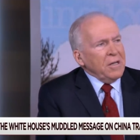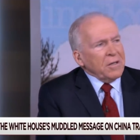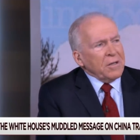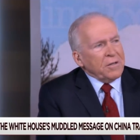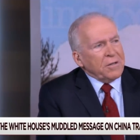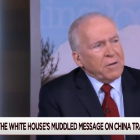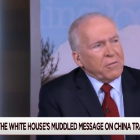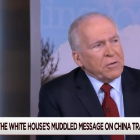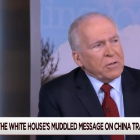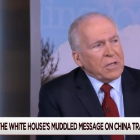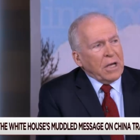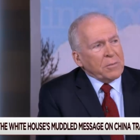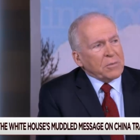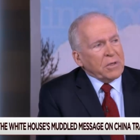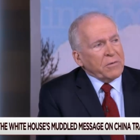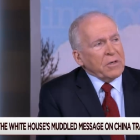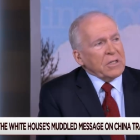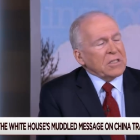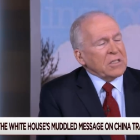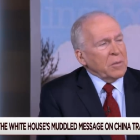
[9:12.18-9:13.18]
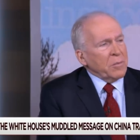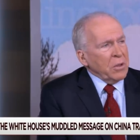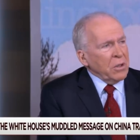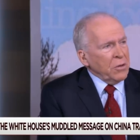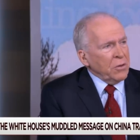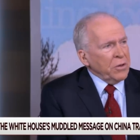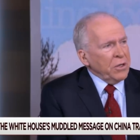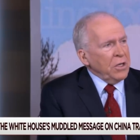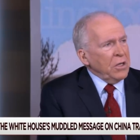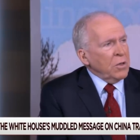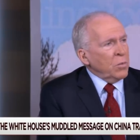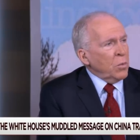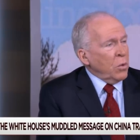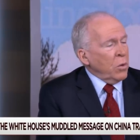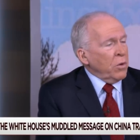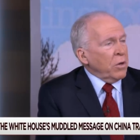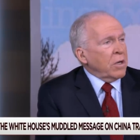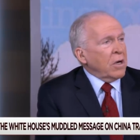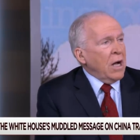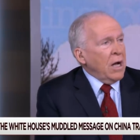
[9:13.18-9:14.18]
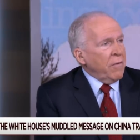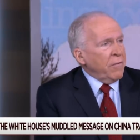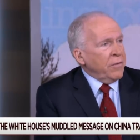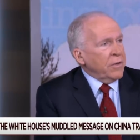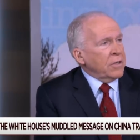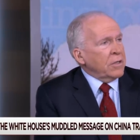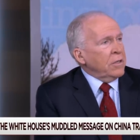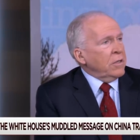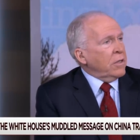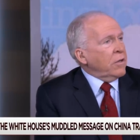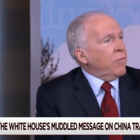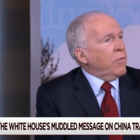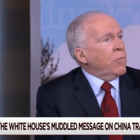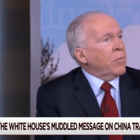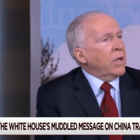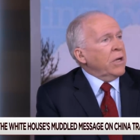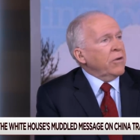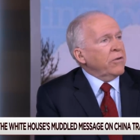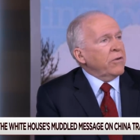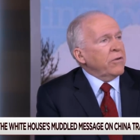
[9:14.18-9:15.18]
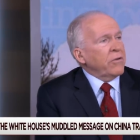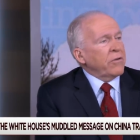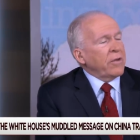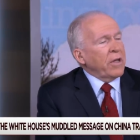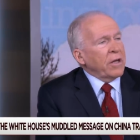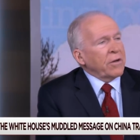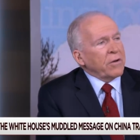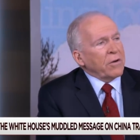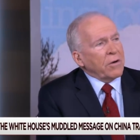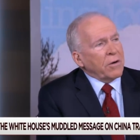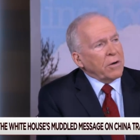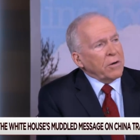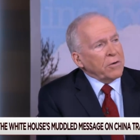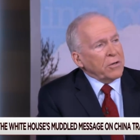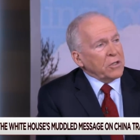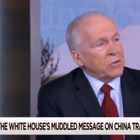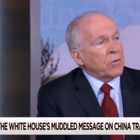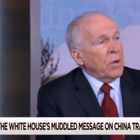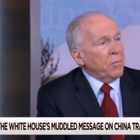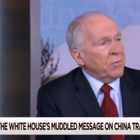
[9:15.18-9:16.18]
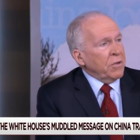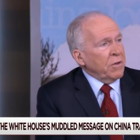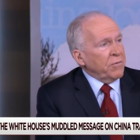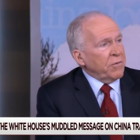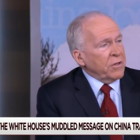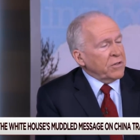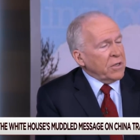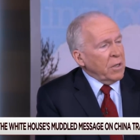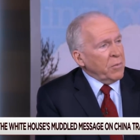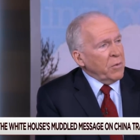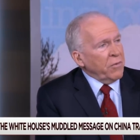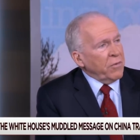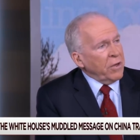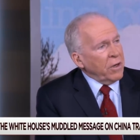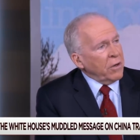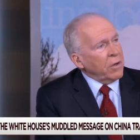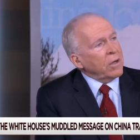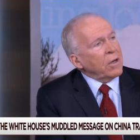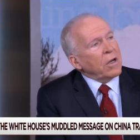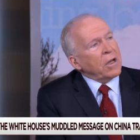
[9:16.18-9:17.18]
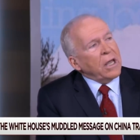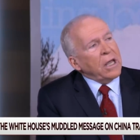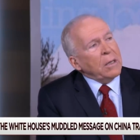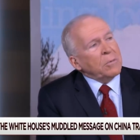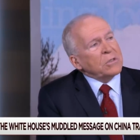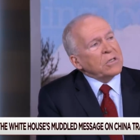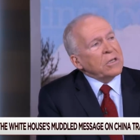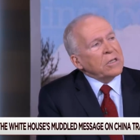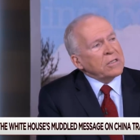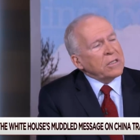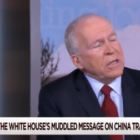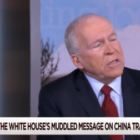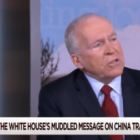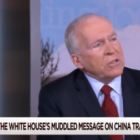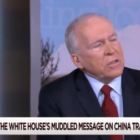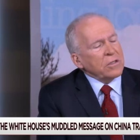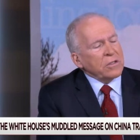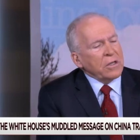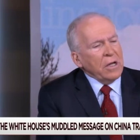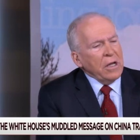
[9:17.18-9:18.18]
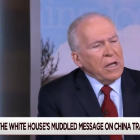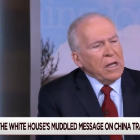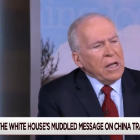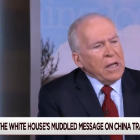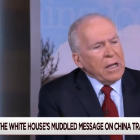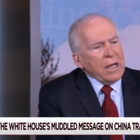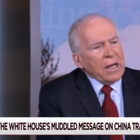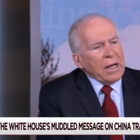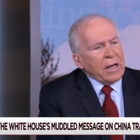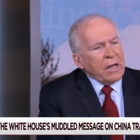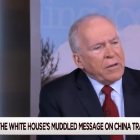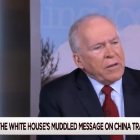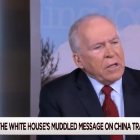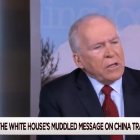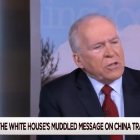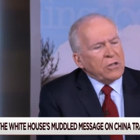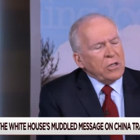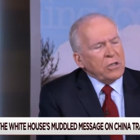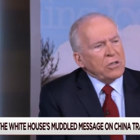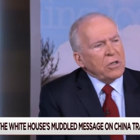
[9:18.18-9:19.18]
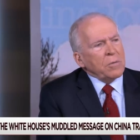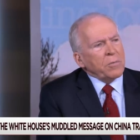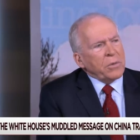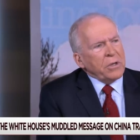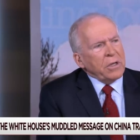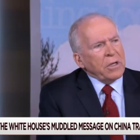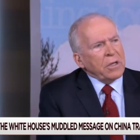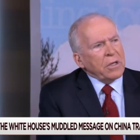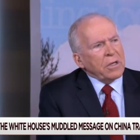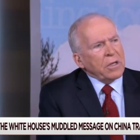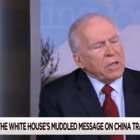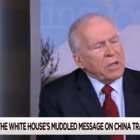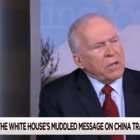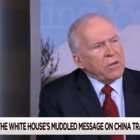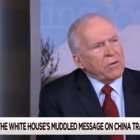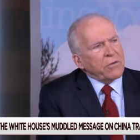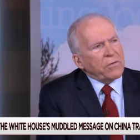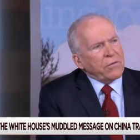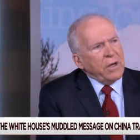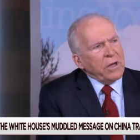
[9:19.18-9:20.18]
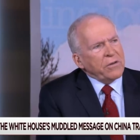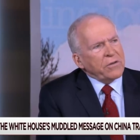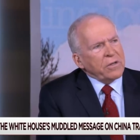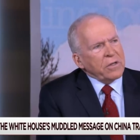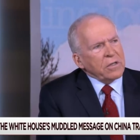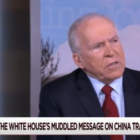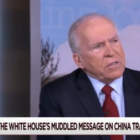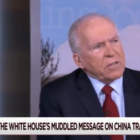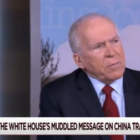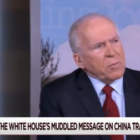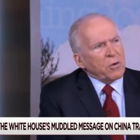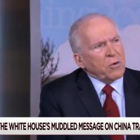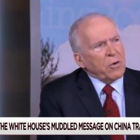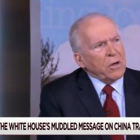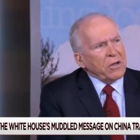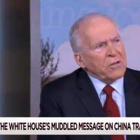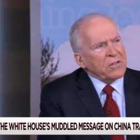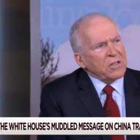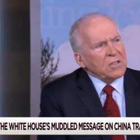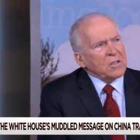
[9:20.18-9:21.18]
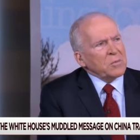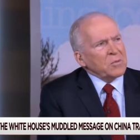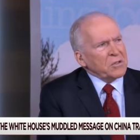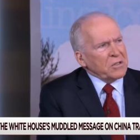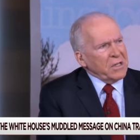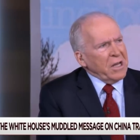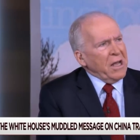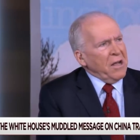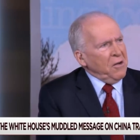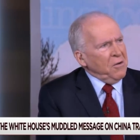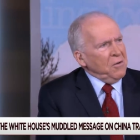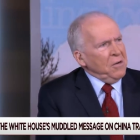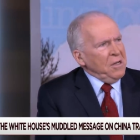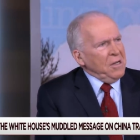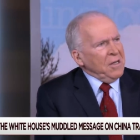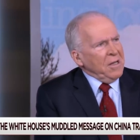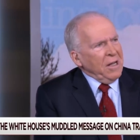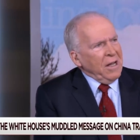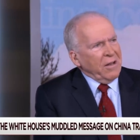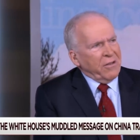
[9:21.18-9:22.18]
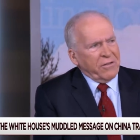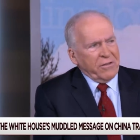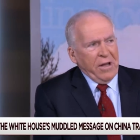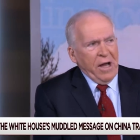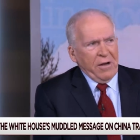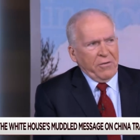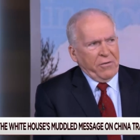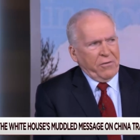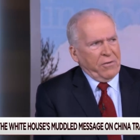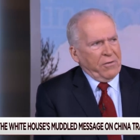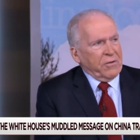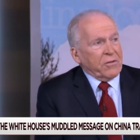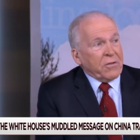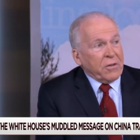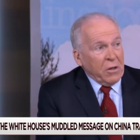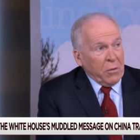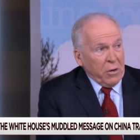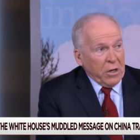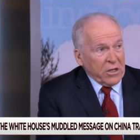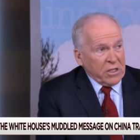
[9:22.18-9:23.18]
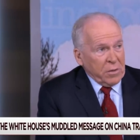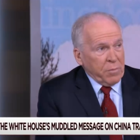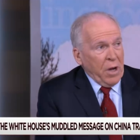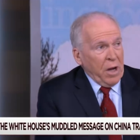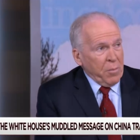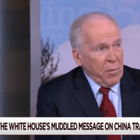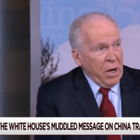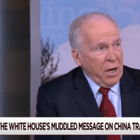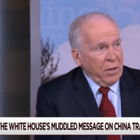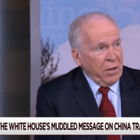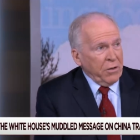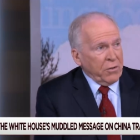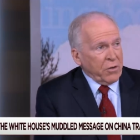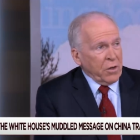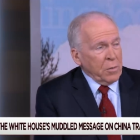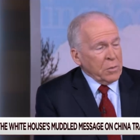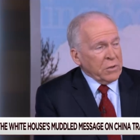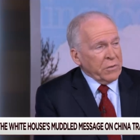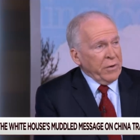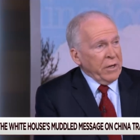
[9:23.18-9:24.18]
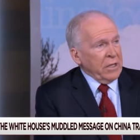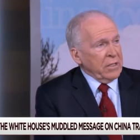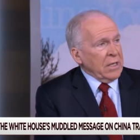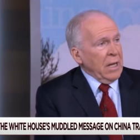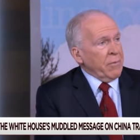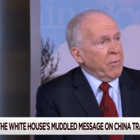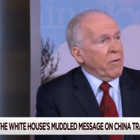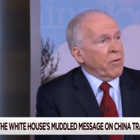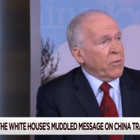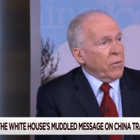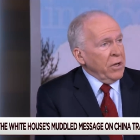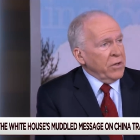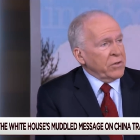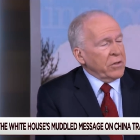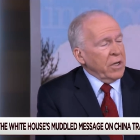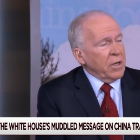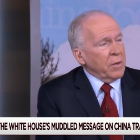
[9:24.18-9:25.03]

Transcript: the different types of instability and war and conflict in different places that are disruptive to some of their aims and intentions. And I think Xi Jinping is facing some criticisms now. It's not serious in my mind in terms of any type of threat to